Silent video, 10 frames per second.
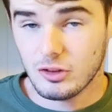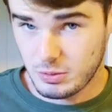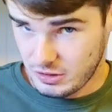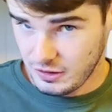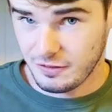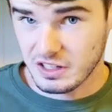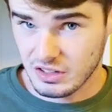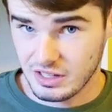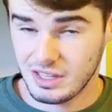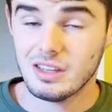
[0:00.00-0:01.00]

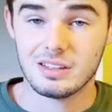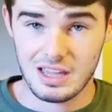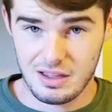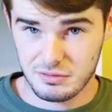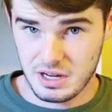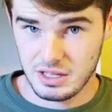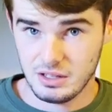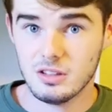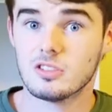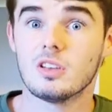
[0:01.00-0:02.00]
specifically gang
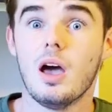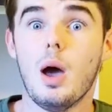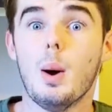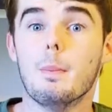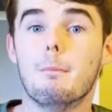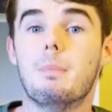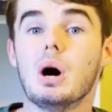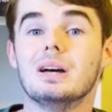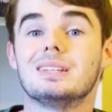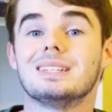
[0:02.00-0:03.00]
violence. But